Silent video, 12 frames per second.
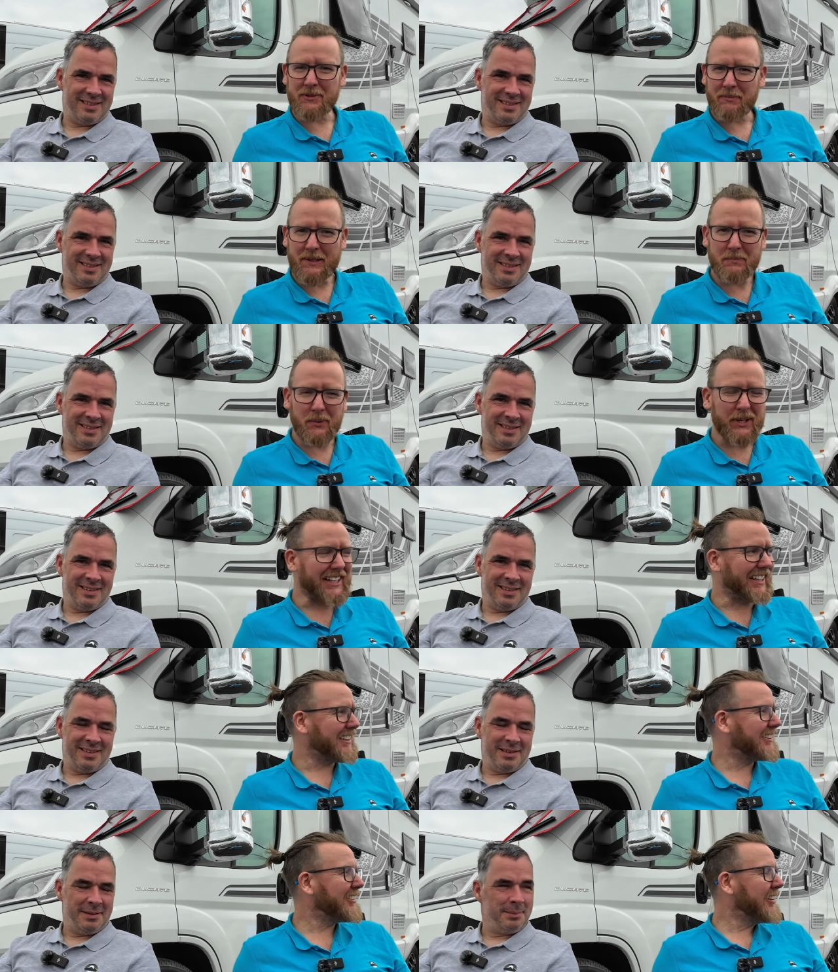Speaker 1: up. It's
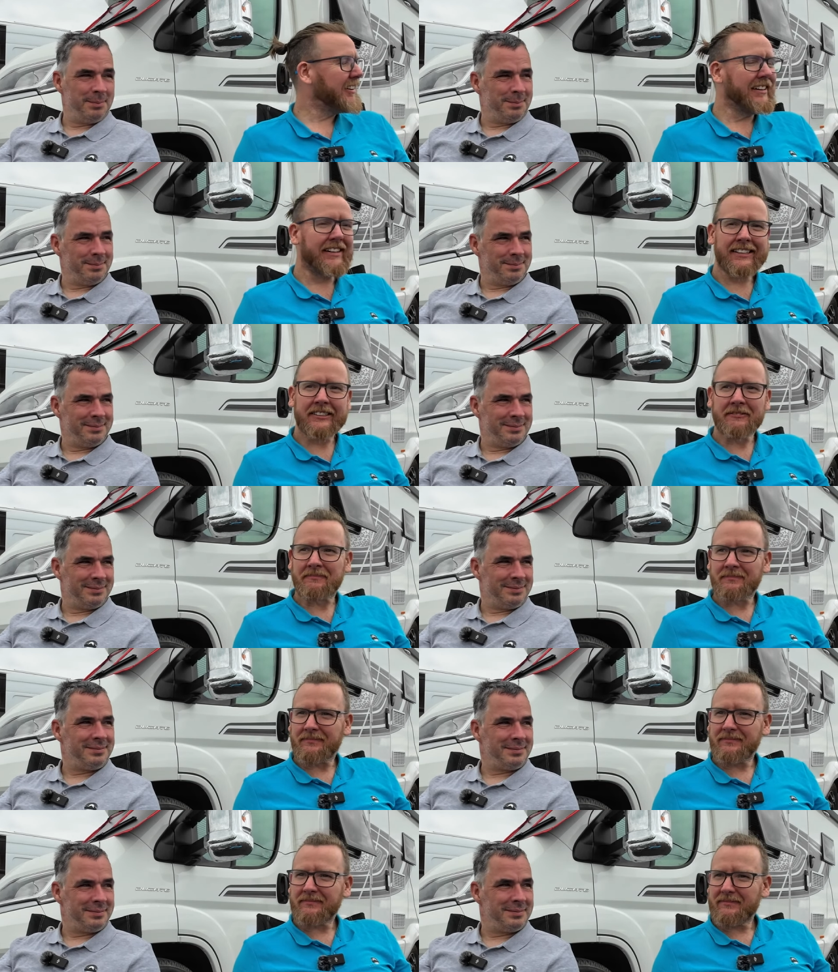brilliant. Mm.
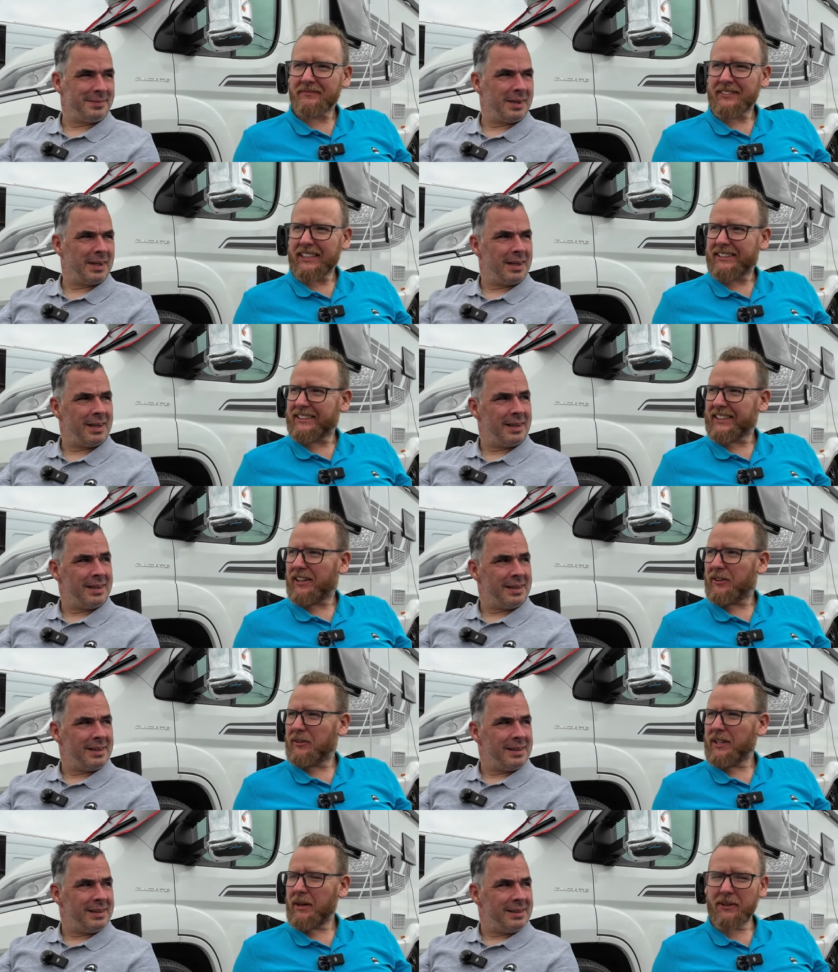
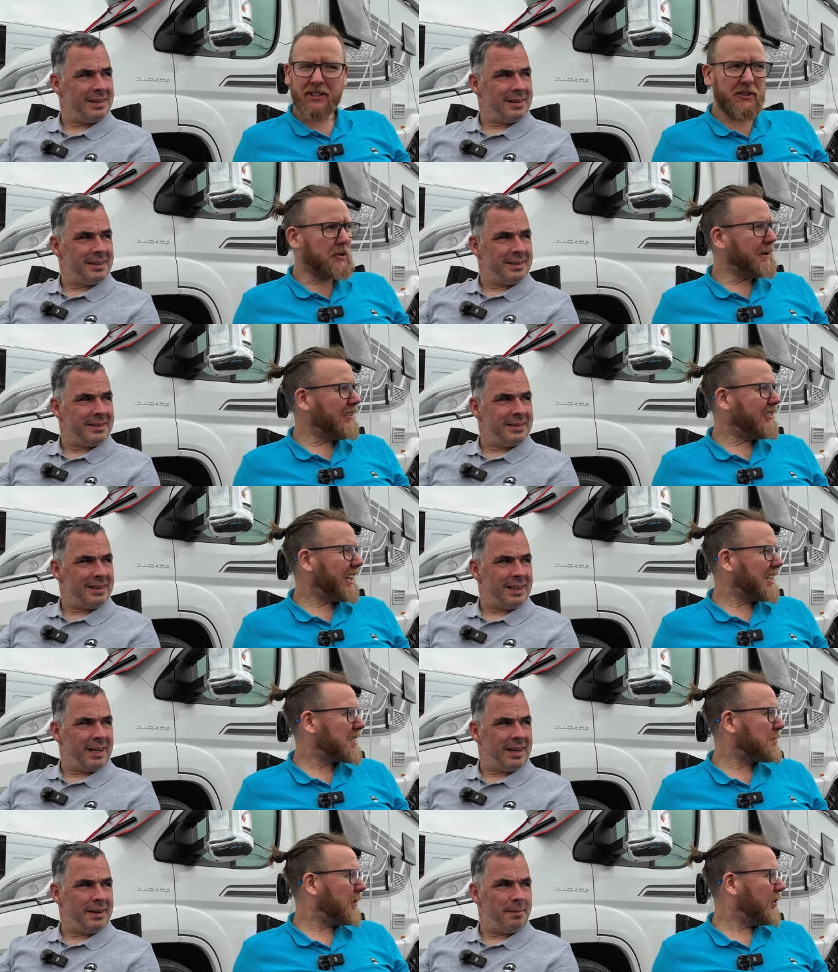So yeah, we're going to do a bit of
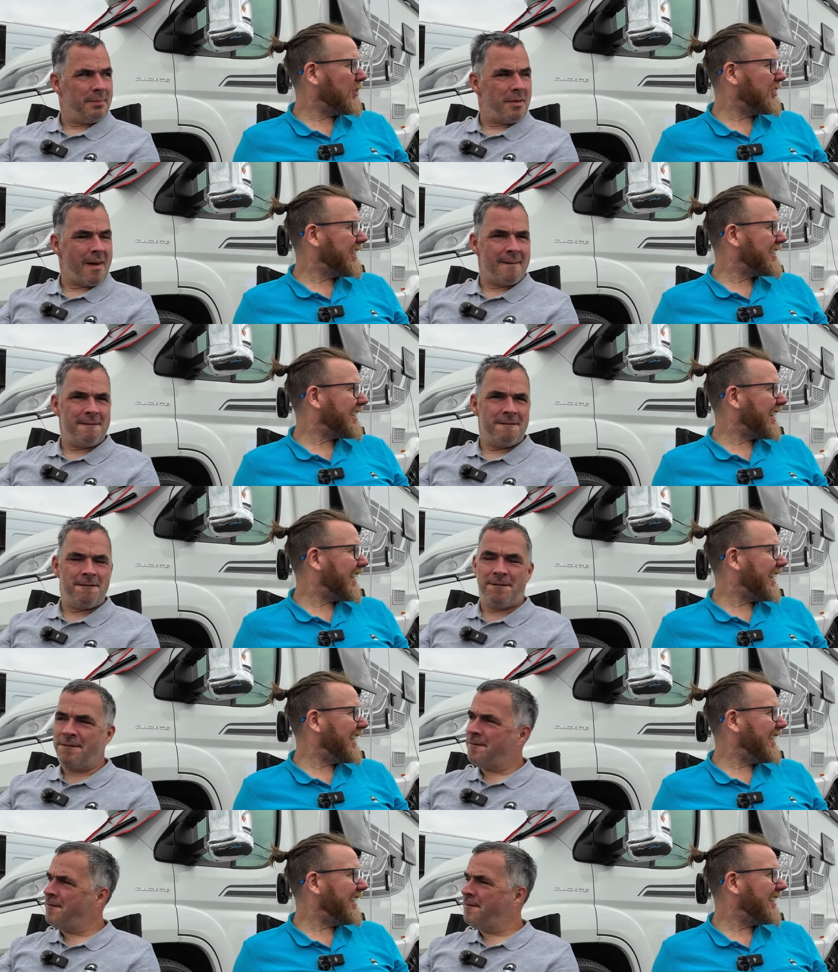exploring yeah.
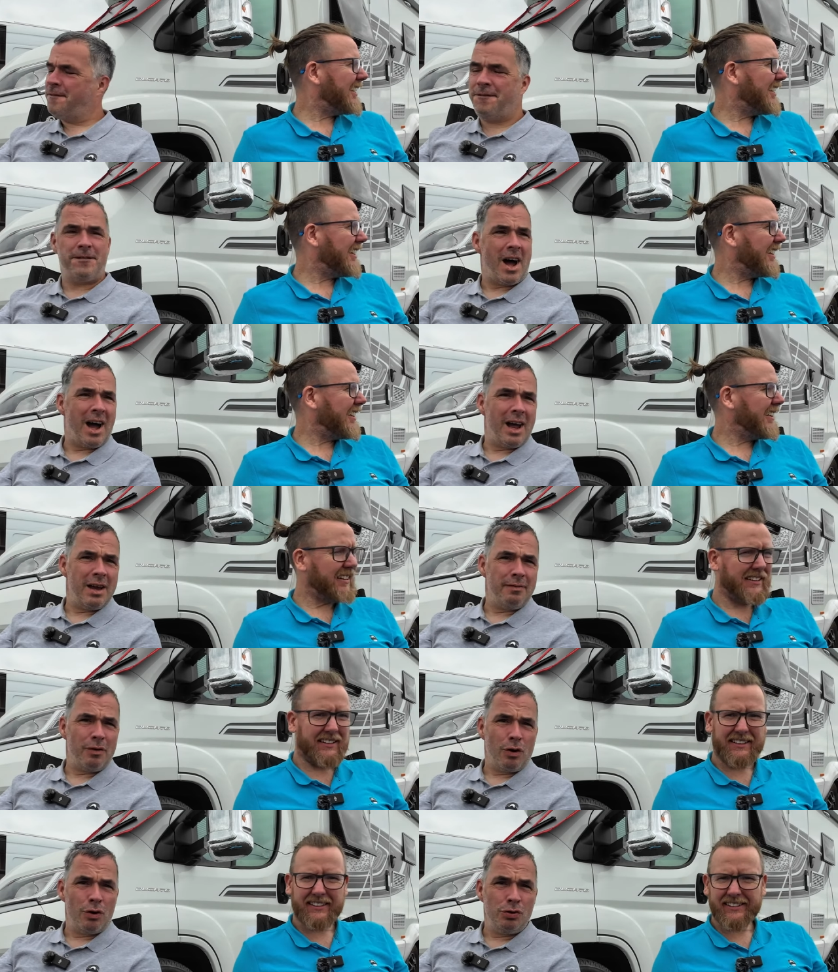today. Uh,
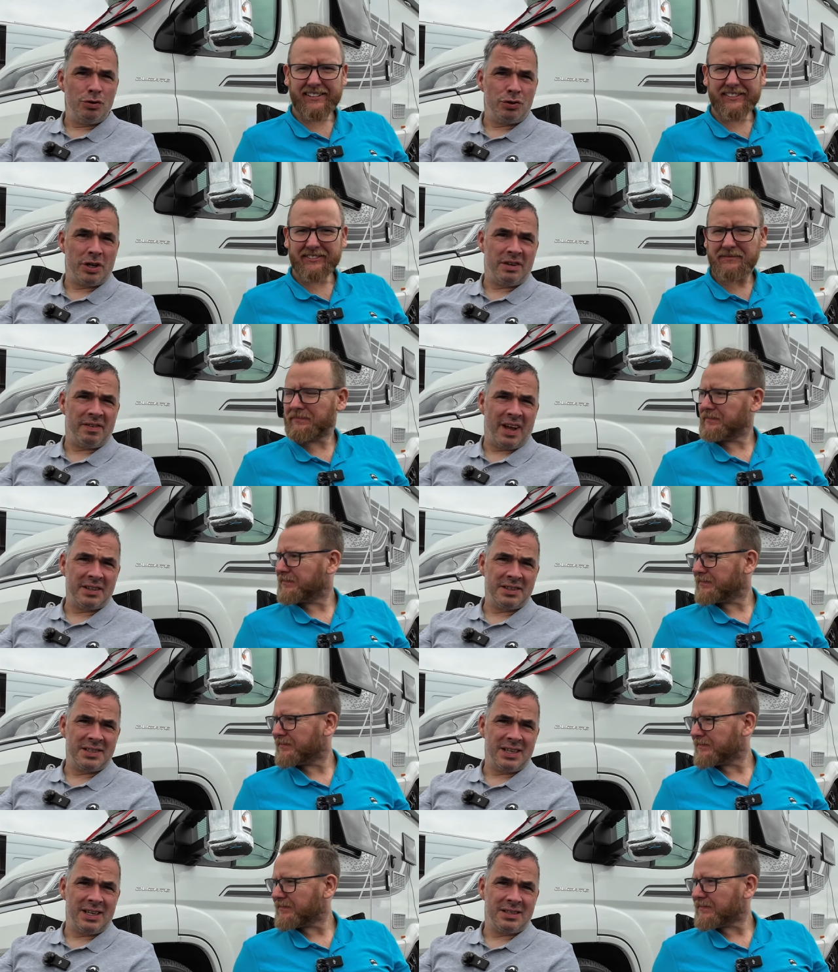Five
Speaker 2: hundred um,
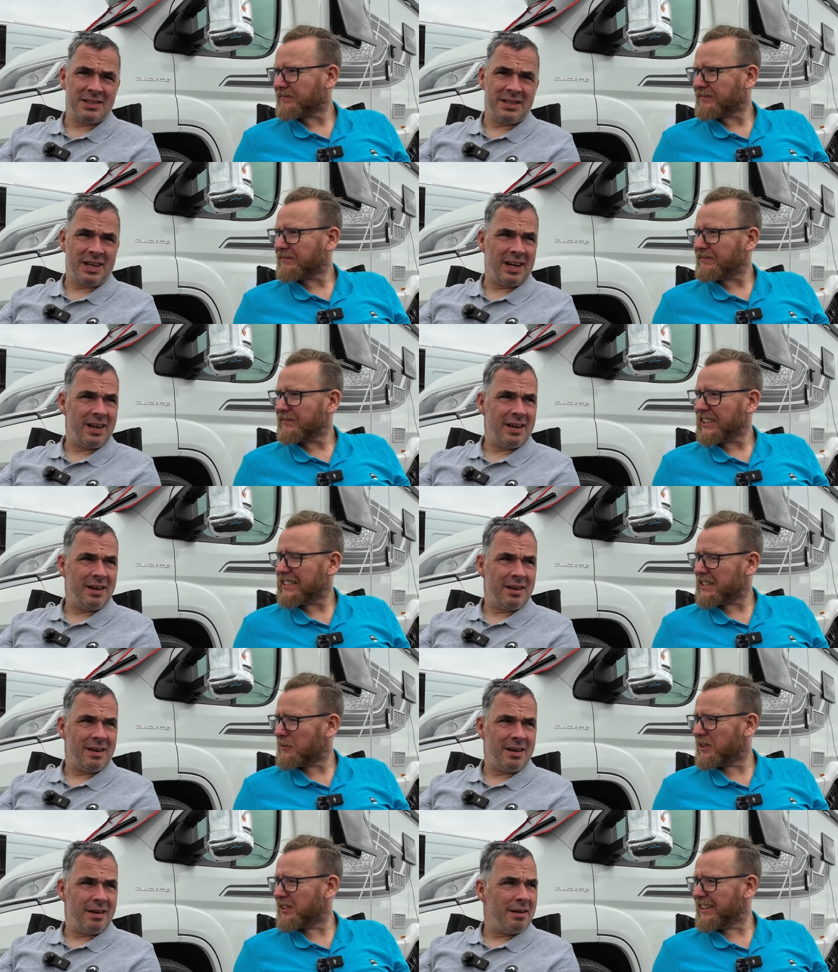vans here today. Is
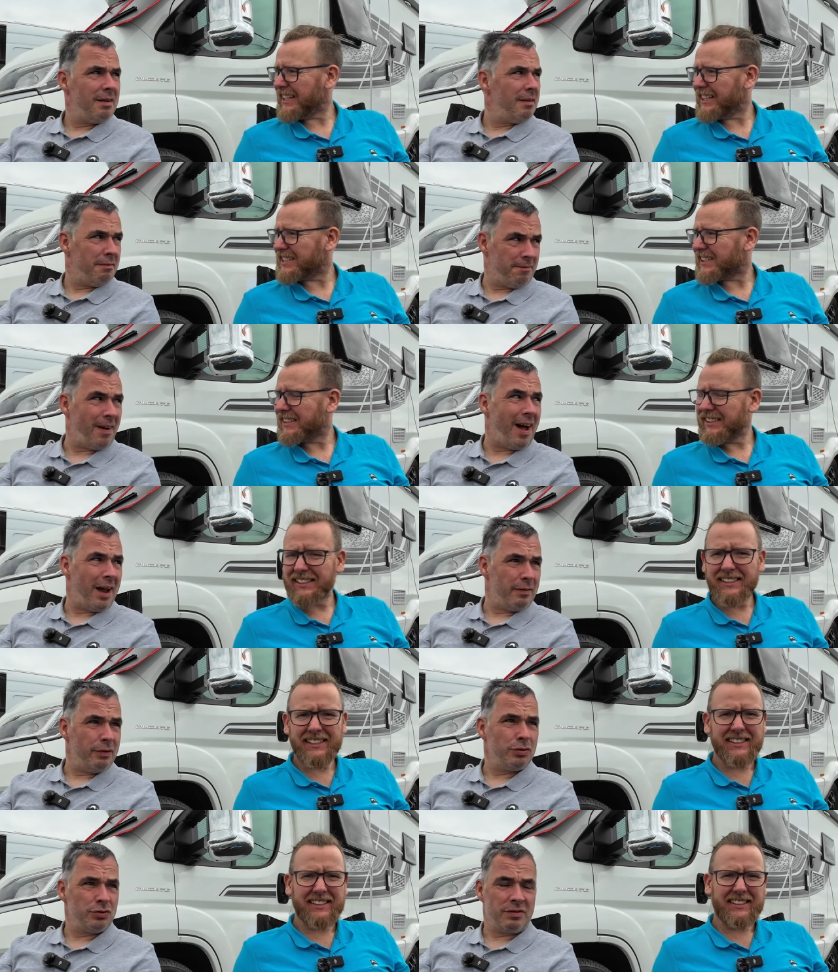that what there is?
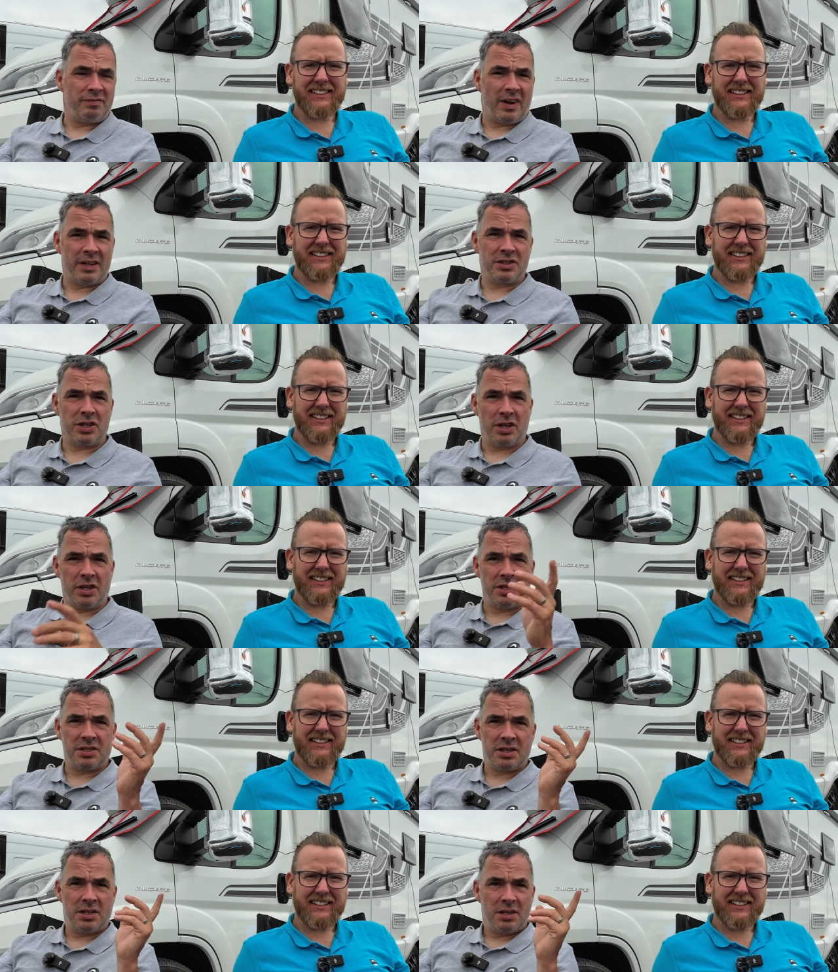Five hundred vans. So
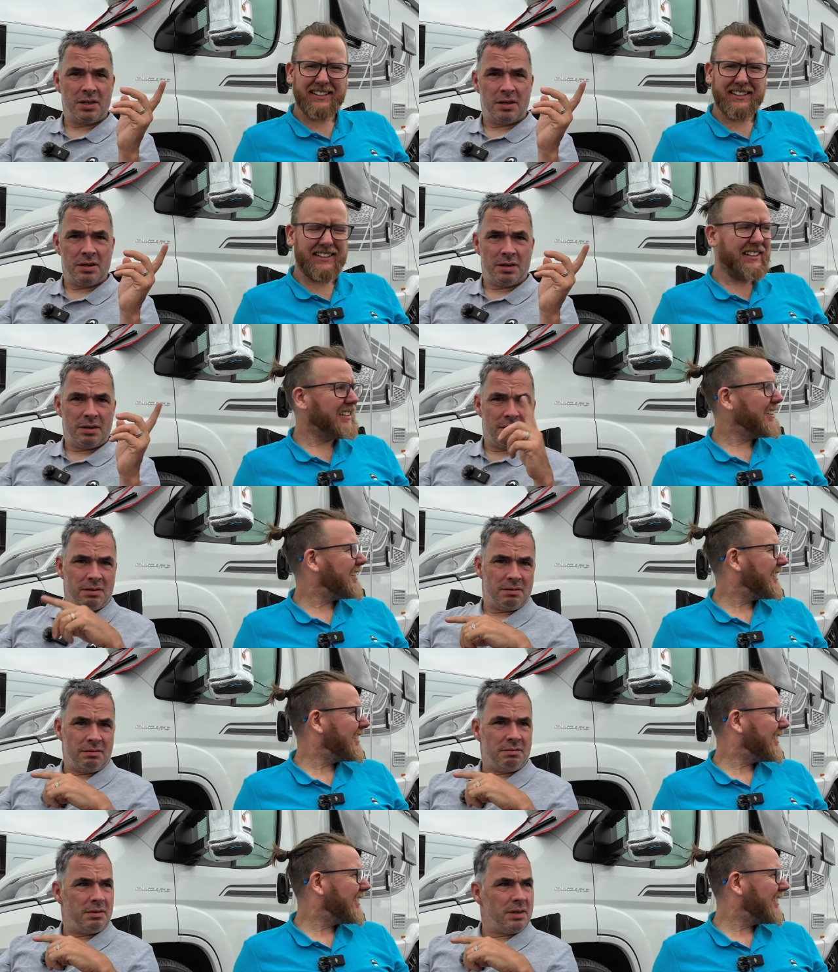there's,
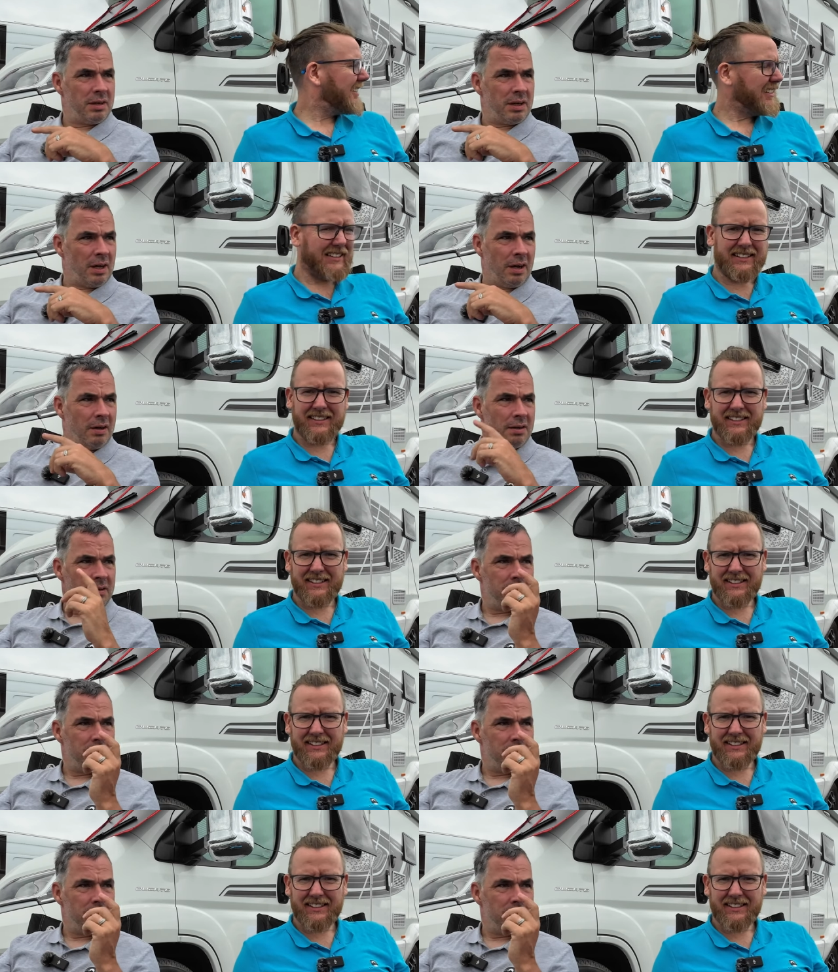you know,